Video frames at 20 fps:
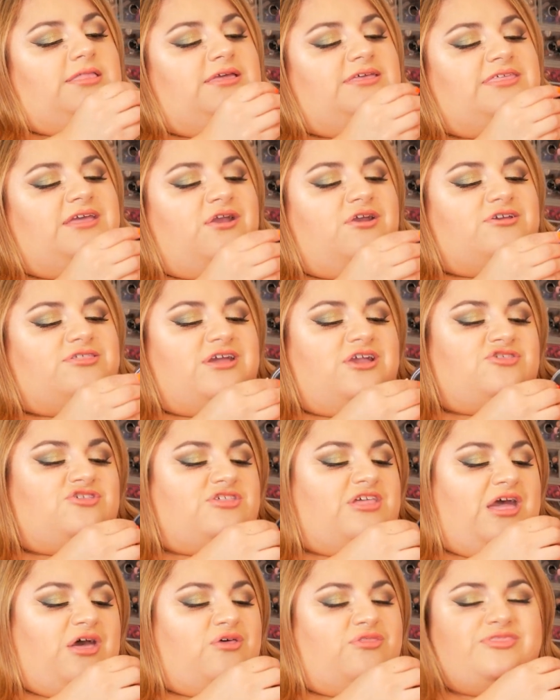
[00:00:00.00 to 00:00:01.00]
These hair
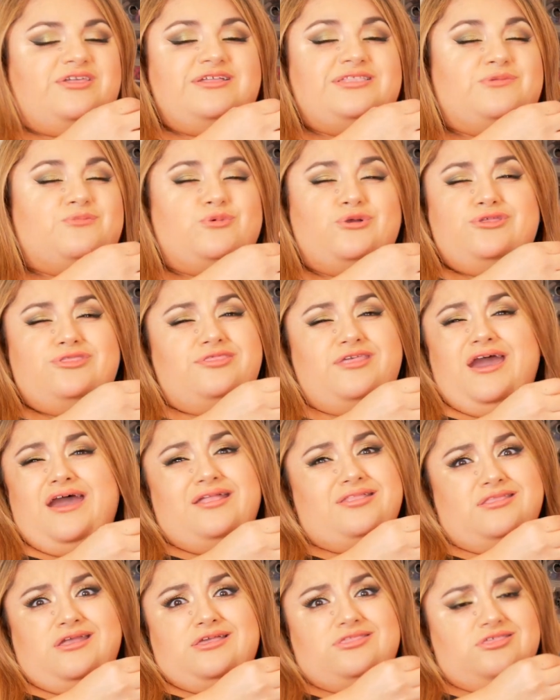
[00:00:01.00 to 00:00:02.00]
extensions I don't think were
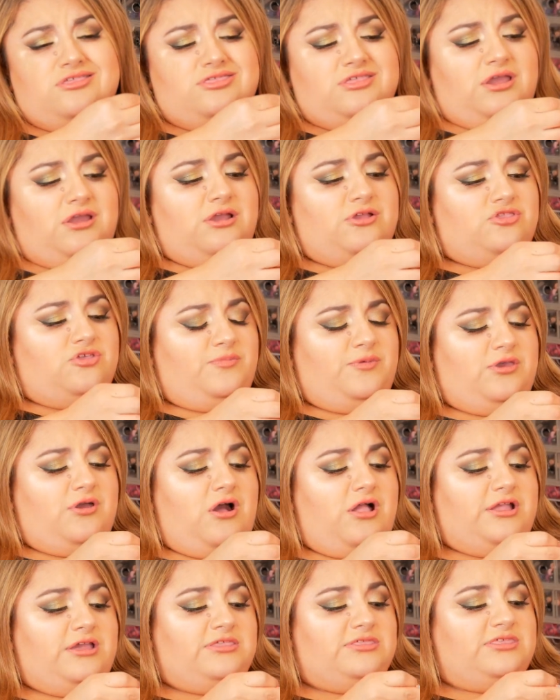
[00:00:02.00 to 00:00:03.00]
that necessary, to be
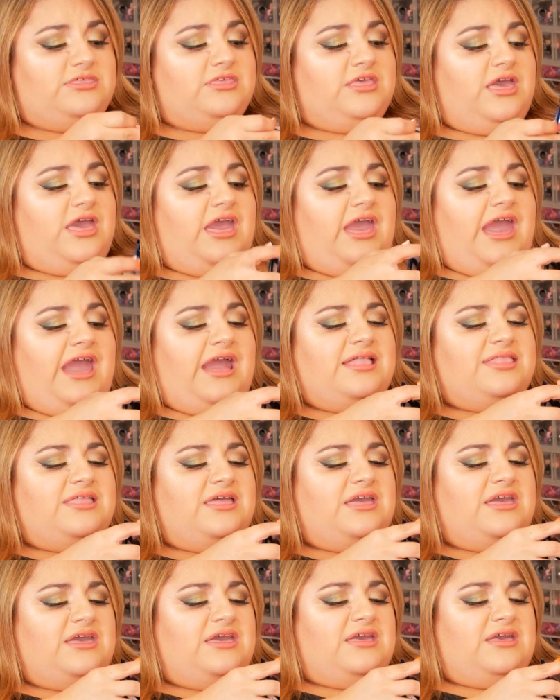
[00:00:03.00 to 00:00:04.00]
honest. And
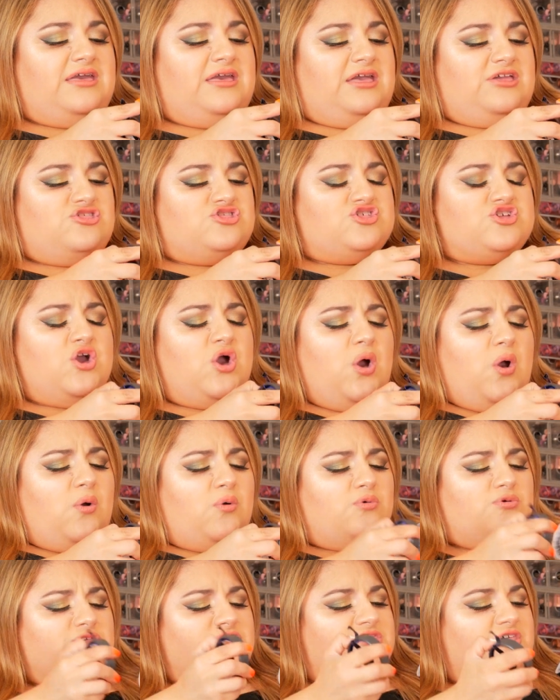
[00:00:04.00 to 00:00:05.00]
they
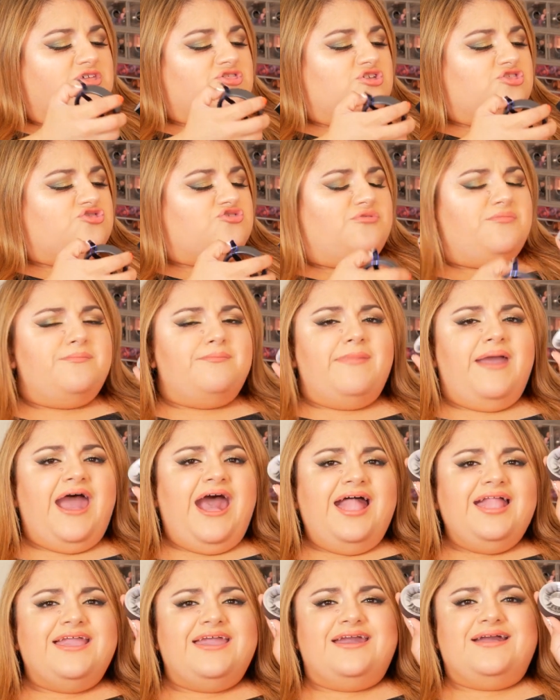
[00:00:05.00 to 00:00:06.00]
chose such a
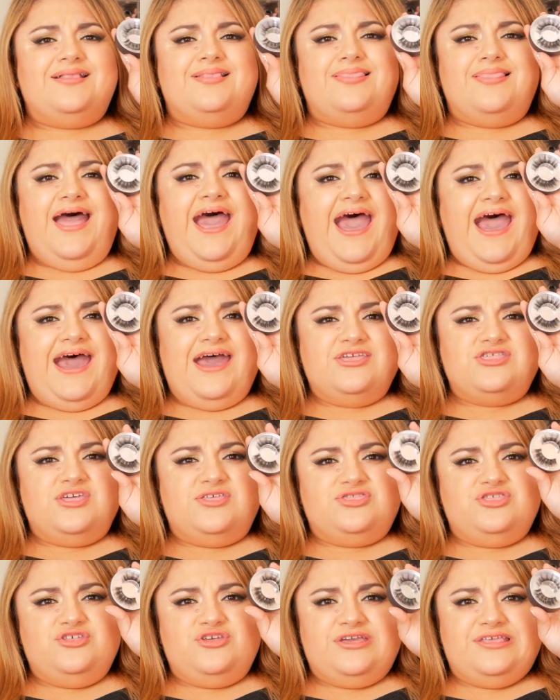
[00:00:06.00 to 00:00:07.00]
dramatic lash,
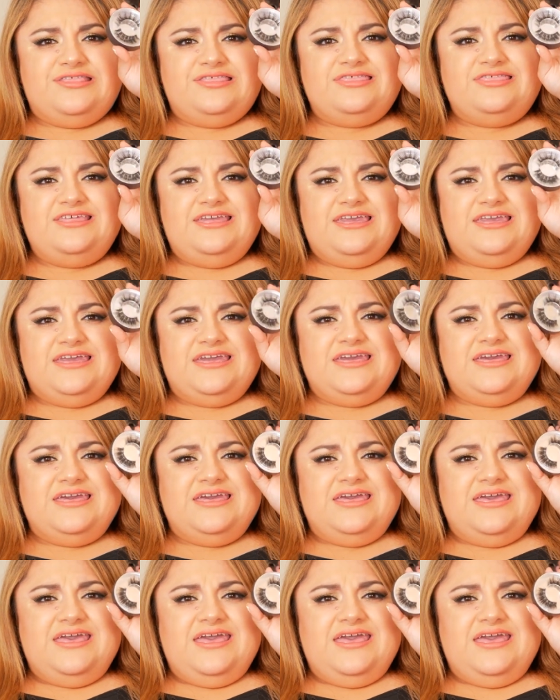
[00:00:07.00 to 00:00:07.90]
as you can see.